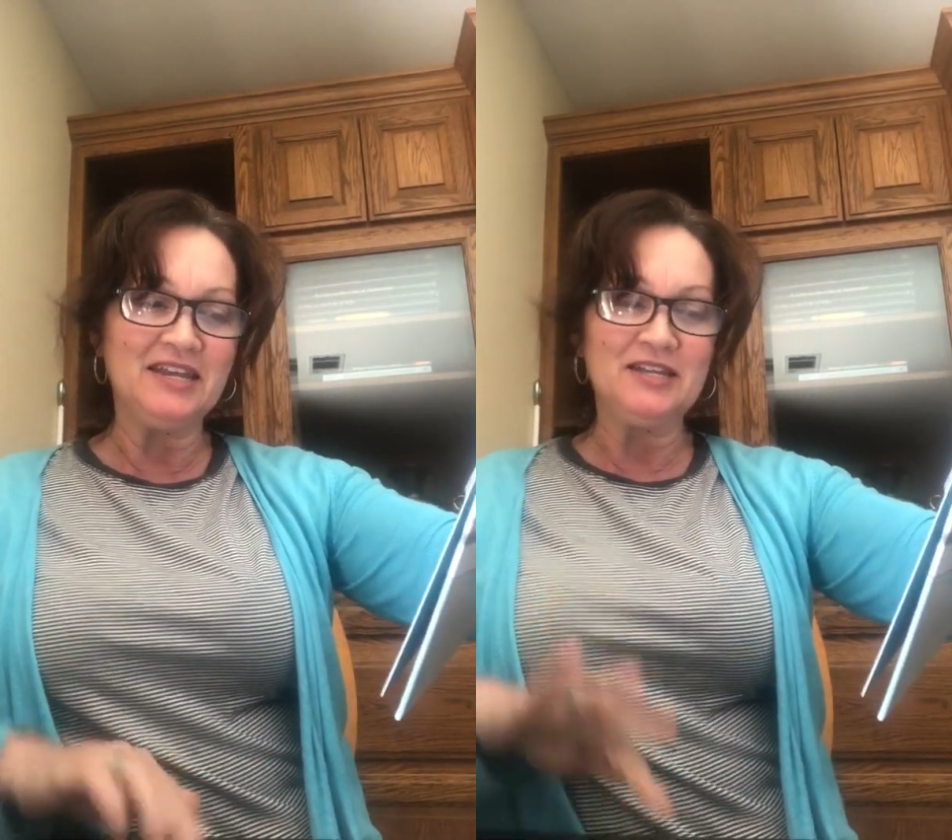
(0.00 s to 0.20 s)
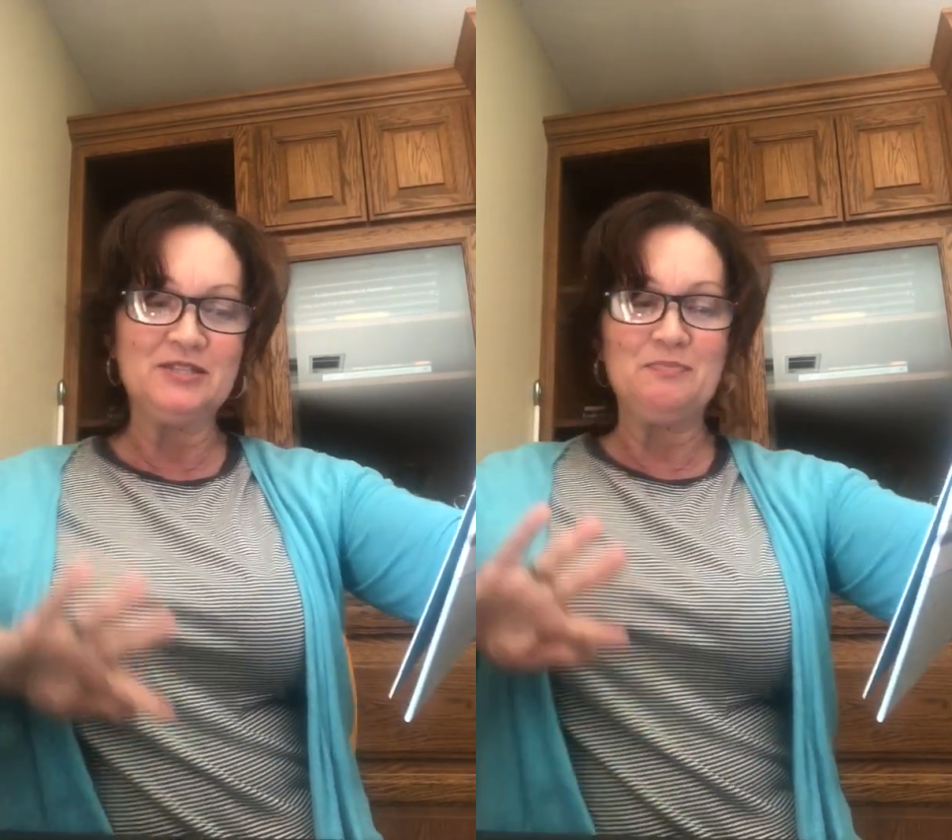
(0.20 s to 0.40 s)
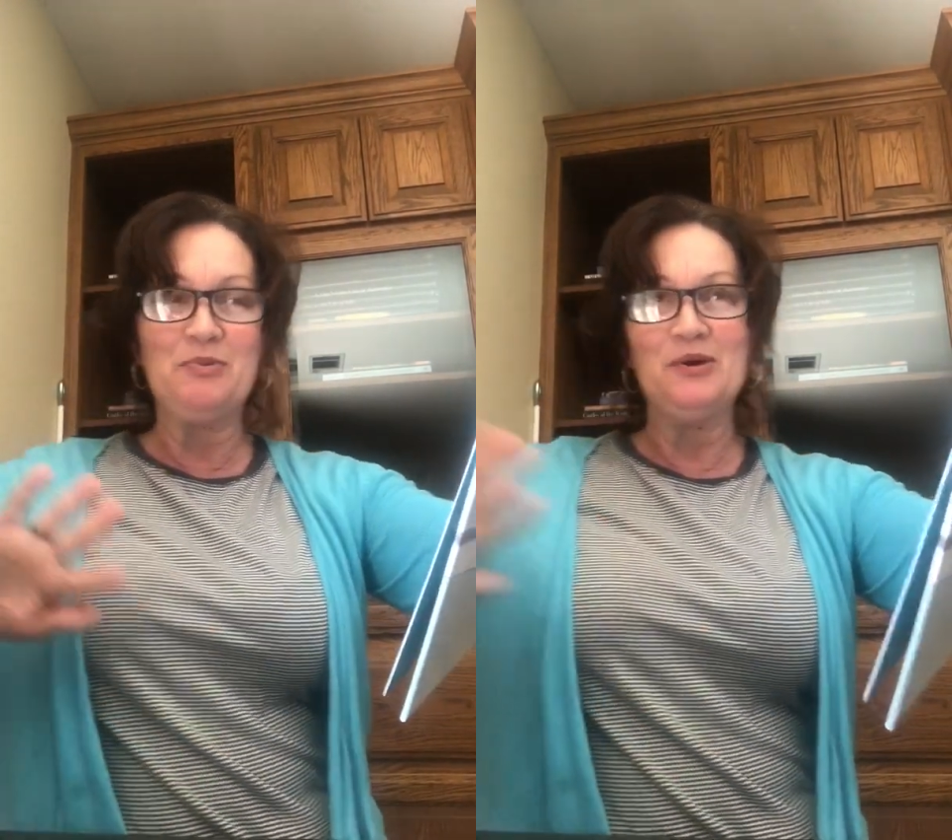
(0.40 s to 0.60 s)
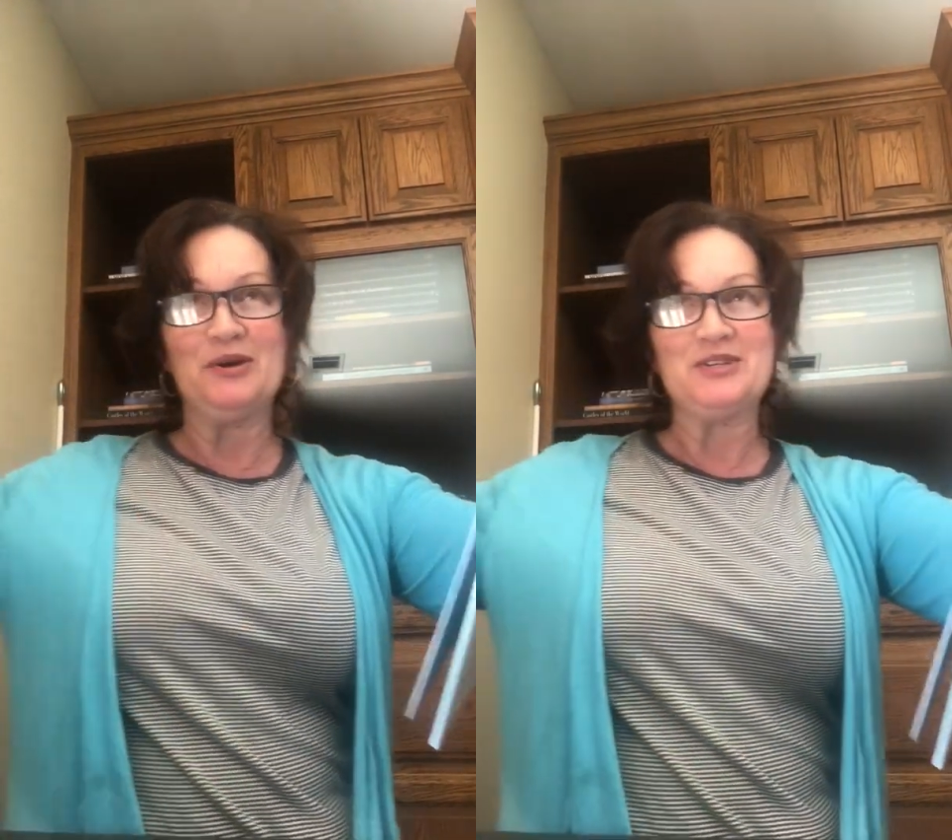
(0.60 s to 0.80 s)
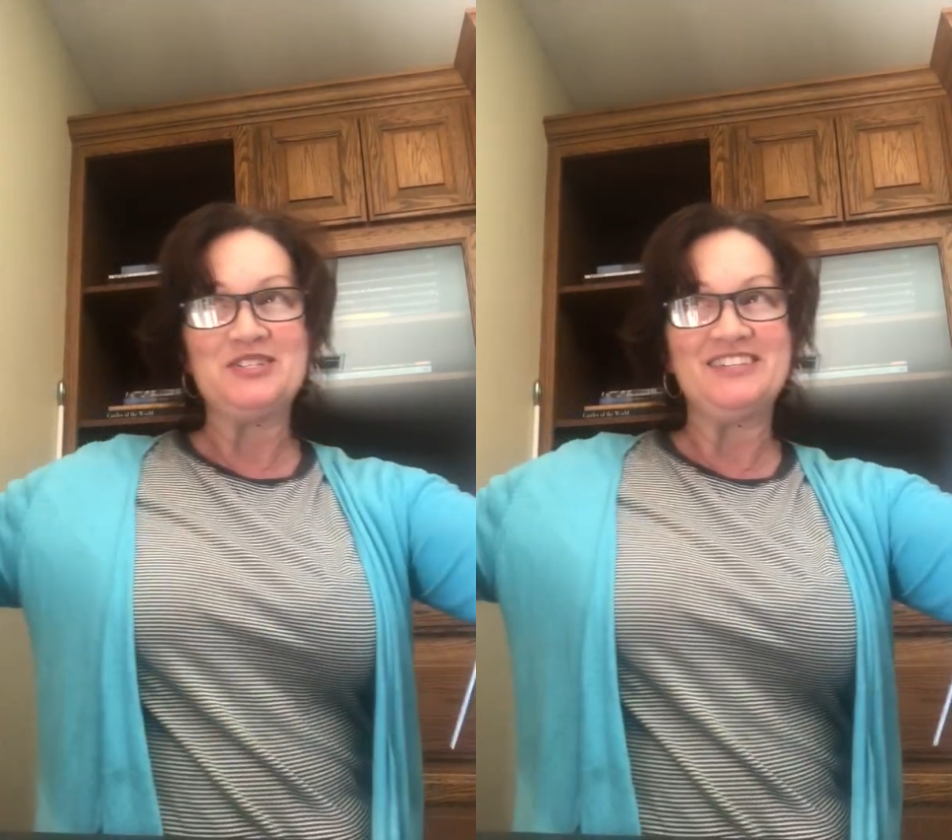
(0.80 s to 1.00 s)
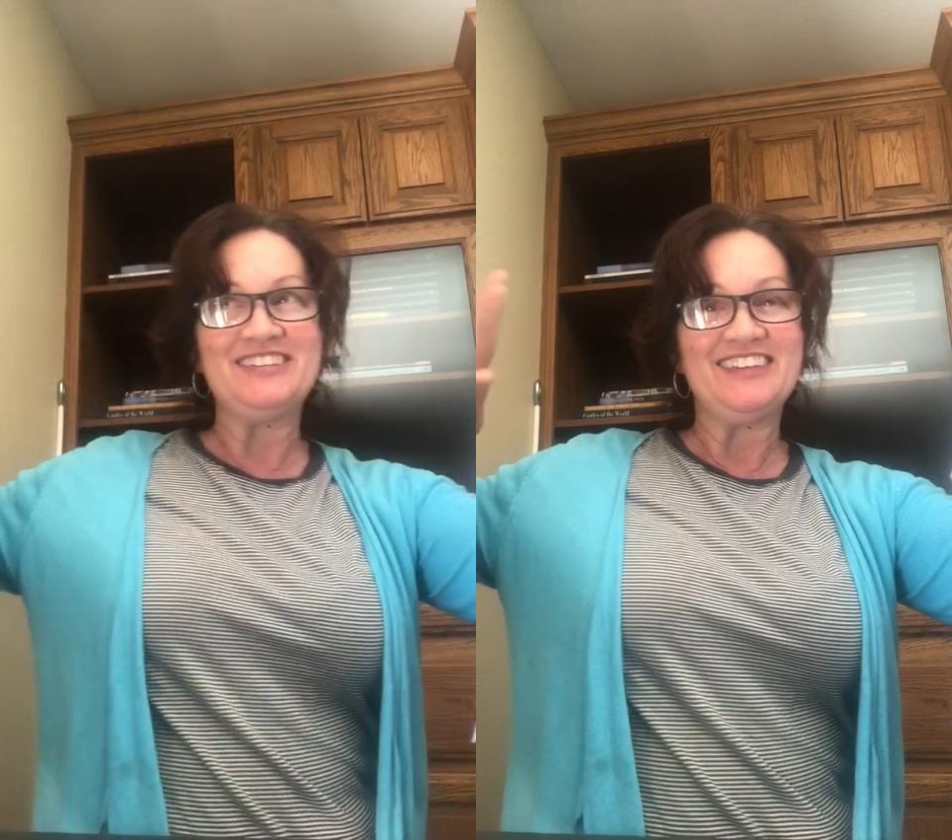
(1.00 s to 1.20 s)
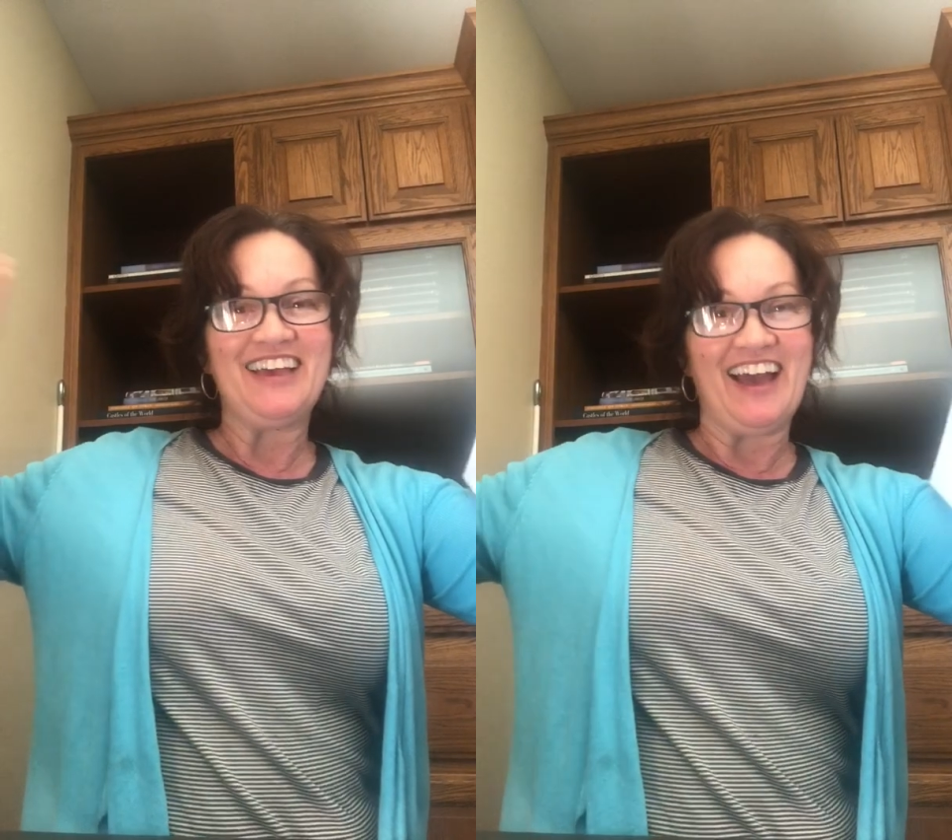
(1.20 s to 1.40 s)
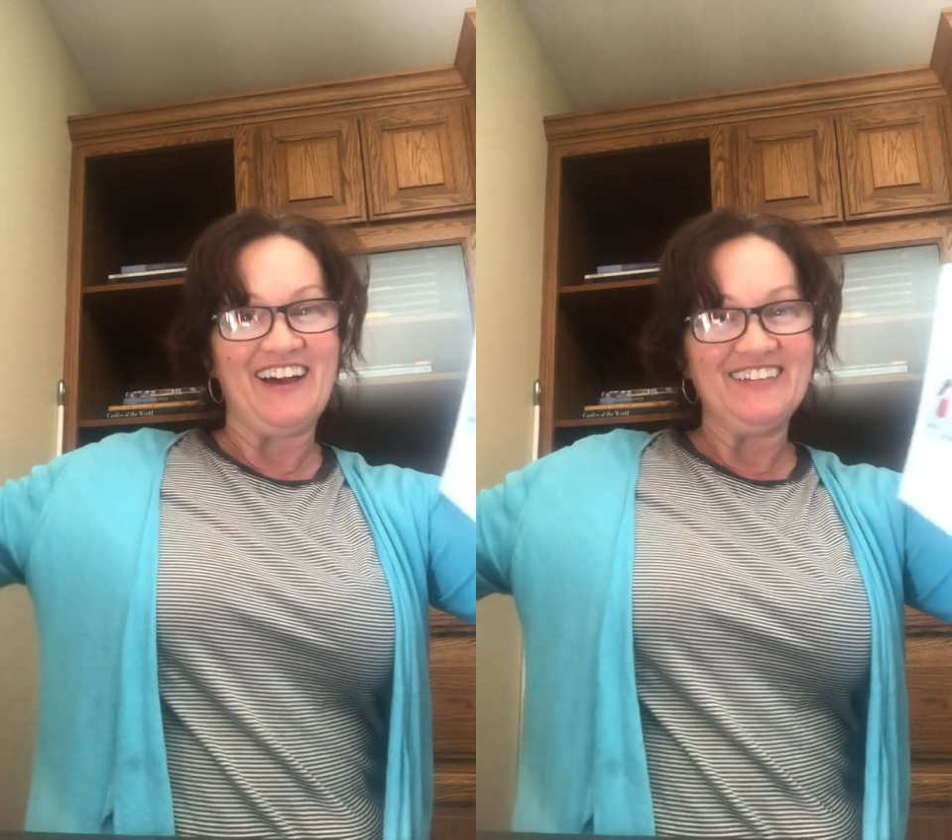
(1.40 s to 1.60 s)
gets pushed
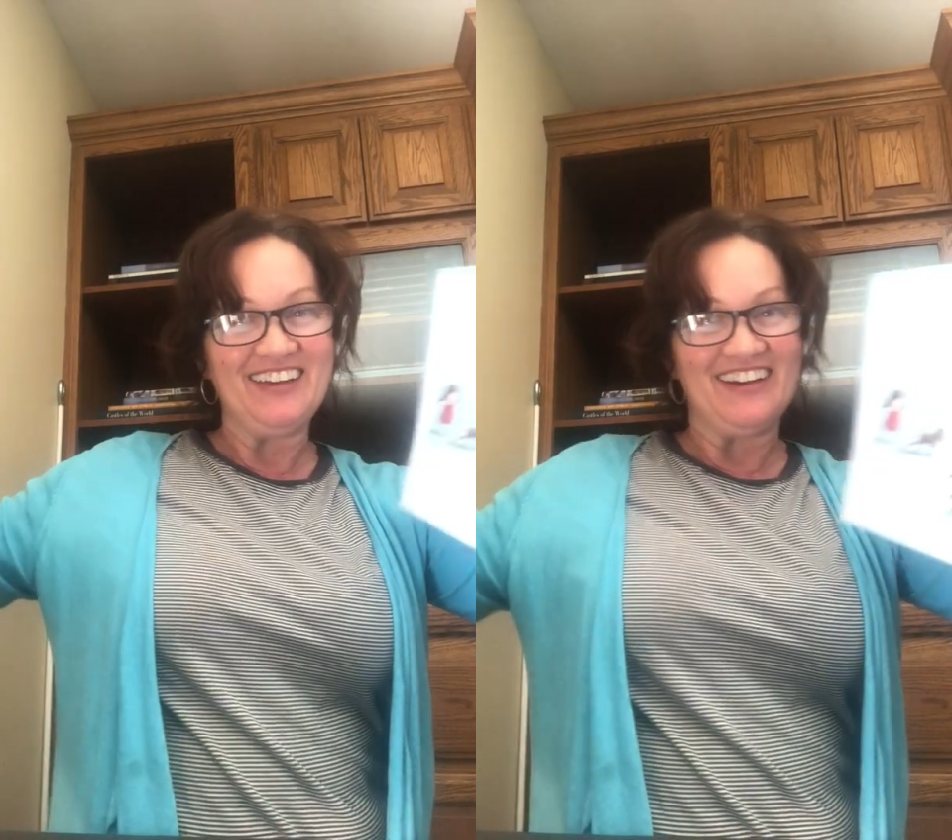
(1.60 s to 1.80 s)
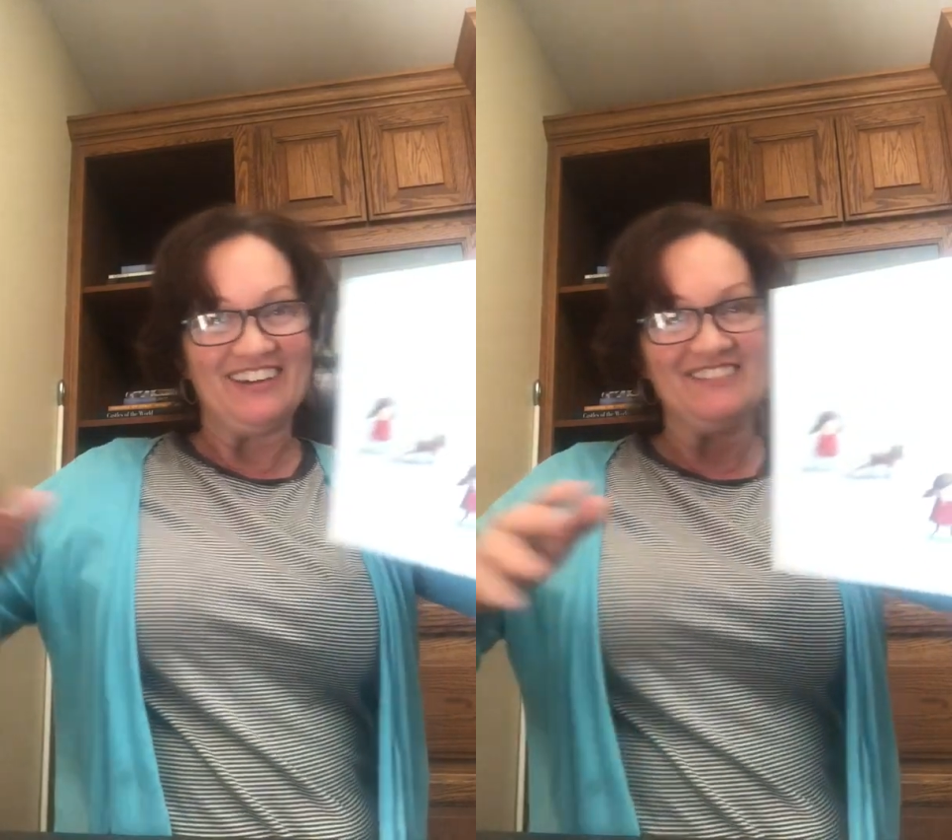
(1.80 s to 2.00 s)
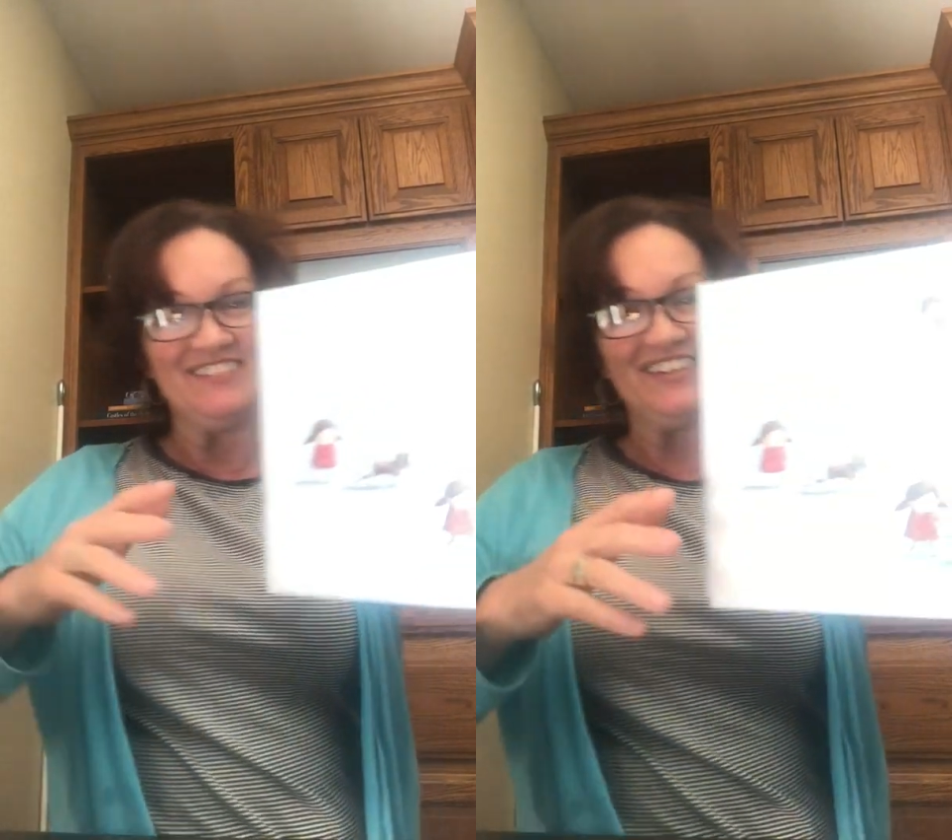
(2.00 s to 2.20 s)
out of